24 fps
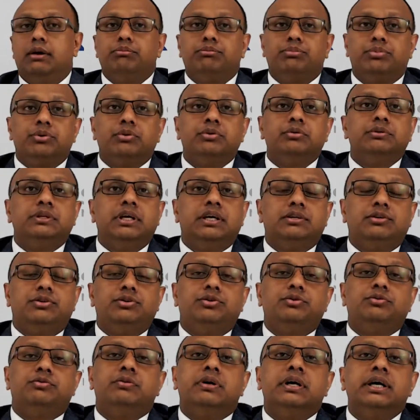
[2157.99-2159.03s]
prove that
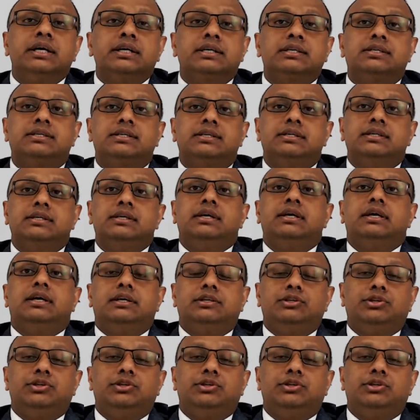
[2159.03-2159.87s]
you worked. You